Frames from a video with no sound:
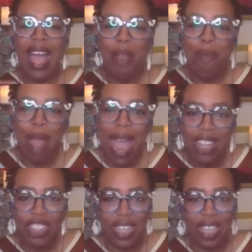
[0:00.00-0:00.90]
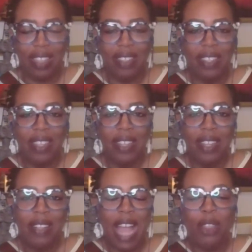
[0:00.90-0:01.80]
I imagine
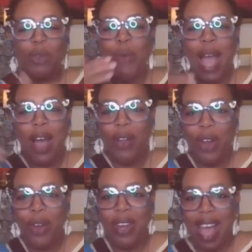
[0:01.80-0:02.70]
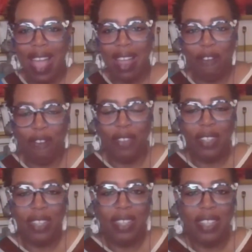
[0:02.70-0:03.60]
that throughout her life,
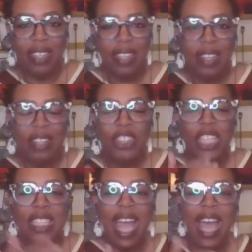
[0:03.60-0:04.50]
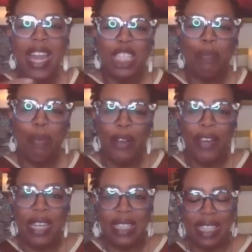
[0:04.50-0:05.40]
she's had
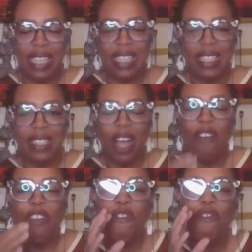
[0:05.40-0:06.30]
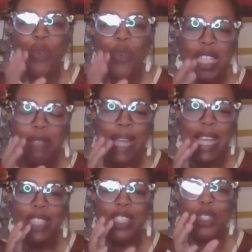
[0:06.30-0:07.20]
experiences of her voice
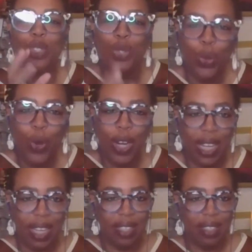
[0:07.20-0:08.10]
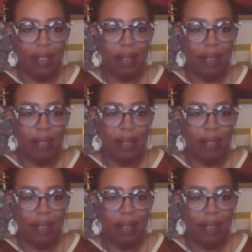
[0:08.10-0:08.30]
being distorted